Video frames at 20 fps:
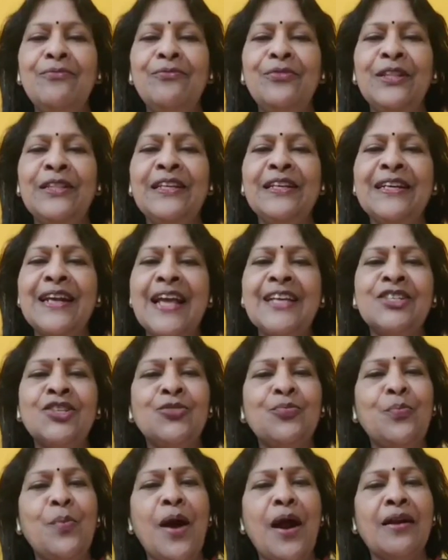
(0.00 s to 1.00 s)
with the
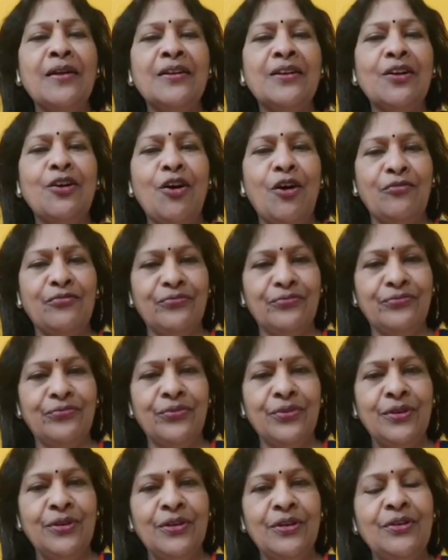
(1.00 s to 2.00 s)
rest part of
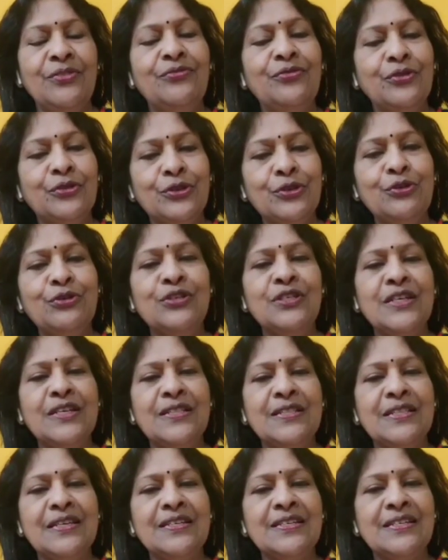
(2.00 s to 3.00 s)

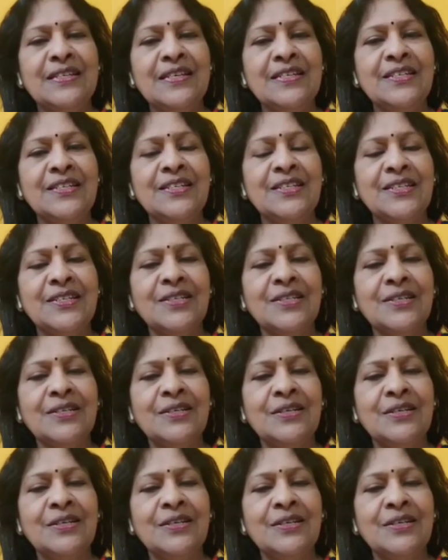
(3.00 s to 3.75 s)
photosynthesis